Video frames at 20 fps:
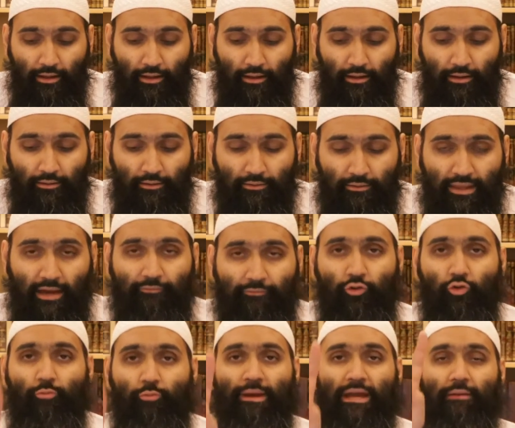They have two
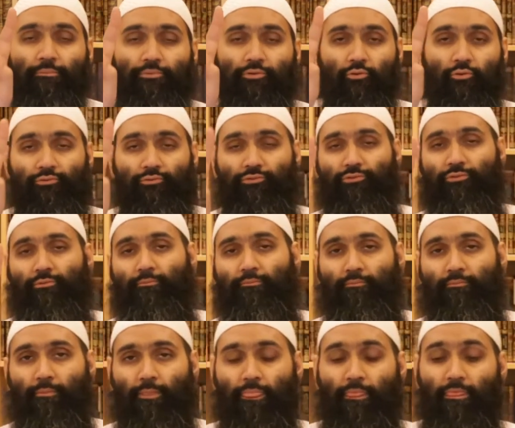main proofs.
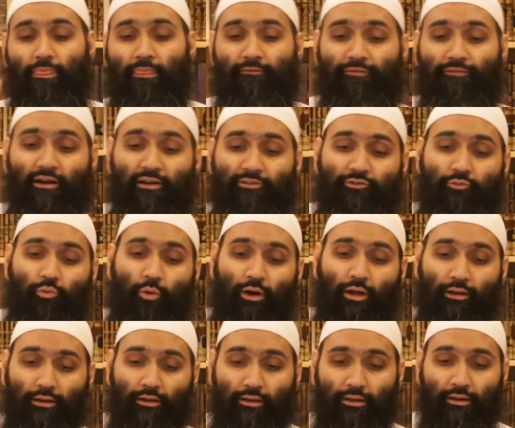The first one,